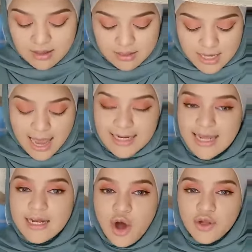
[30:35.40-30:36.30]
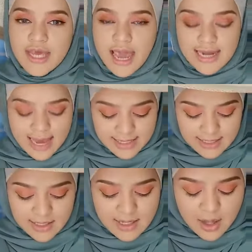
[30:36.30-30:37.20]
Okay, eyeliner, Orkid
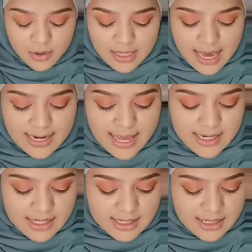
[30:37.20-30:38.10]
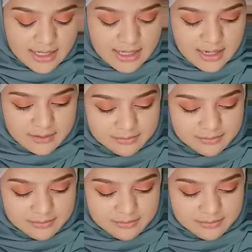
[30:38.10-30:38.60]
eyeliner, Orkid eyeliner. Nah.